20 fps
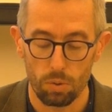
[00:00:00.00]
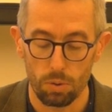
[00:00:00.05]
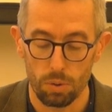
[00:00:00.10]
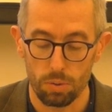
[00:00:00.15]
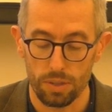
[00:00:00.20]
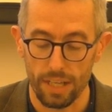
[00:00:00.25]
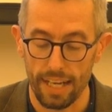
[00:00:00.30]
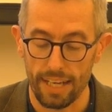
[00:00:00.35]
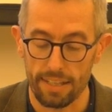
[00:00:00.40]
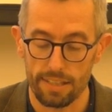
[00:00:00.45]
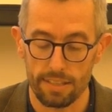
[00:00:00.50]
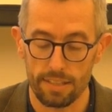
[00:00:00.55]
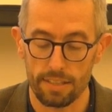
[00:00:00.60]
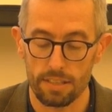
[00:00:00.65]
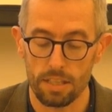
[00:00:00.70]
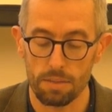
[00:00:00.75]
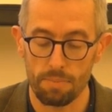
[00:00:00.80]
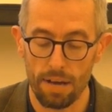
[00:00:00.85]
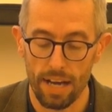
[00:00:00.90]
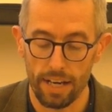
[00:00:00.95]
quote, a
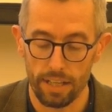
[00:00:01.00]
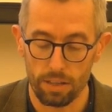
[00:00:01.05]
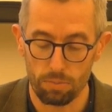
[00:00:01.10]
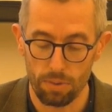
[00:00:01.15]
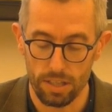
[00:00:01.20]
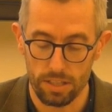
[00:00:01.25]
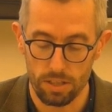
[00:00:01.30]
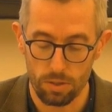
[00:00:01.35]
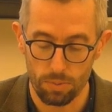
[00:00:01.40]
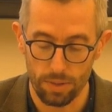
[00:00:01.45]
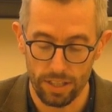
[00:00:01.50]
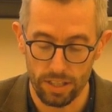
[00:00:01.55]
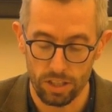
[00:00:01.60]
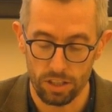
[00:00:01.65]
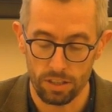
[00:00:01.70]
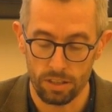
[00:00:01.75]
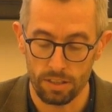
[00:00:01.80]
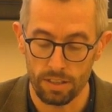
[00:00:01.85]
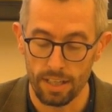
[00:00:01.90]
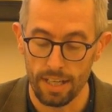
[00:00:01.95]
systematic
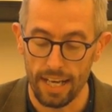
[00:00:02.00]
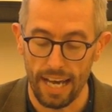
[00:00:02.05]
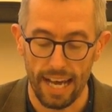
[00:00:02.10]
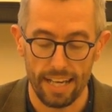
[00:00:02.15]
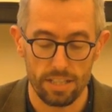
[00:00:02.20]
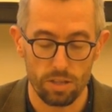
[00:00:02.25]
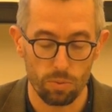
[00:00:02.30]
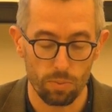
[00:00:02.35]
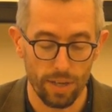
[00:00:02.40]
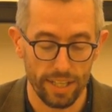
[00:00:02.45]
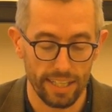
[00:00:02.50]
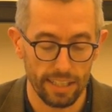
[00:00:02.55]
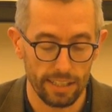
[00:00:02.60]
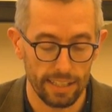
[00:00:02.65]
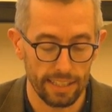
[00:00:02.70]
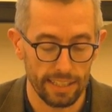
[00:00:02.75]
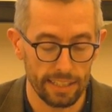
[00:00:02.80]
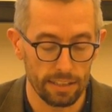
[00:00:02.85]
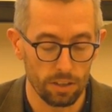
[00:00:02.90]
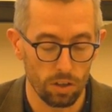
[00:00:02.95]
restoration as a
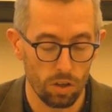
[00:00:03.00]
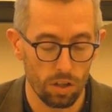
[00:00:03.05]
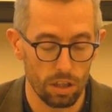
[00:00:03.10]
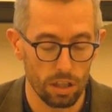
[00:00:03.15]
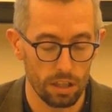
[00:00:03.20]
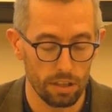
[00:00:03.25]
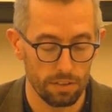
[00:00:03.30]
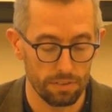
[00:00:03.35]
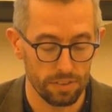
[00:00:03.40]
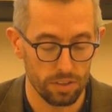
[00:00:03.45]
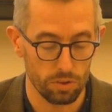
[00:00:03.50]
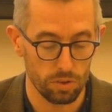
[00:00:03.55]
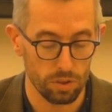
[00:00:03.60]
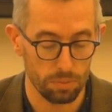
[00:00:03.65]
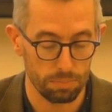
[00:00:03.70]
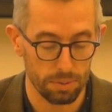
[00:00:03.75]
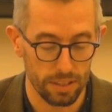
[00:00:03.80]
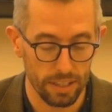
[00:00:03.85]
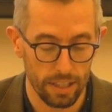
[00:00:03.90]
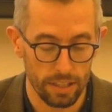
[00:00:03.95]
regulating law of social
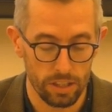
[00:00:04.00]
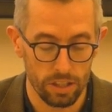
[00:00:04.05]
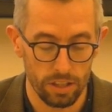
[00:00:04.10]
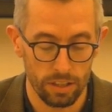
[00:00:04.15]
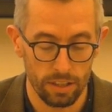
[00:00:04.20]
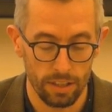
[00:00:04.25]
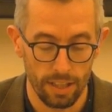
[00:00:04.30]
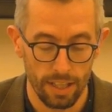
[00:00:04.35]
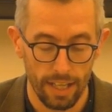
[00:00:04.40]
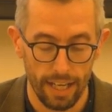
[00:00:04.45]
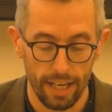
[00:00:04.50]
production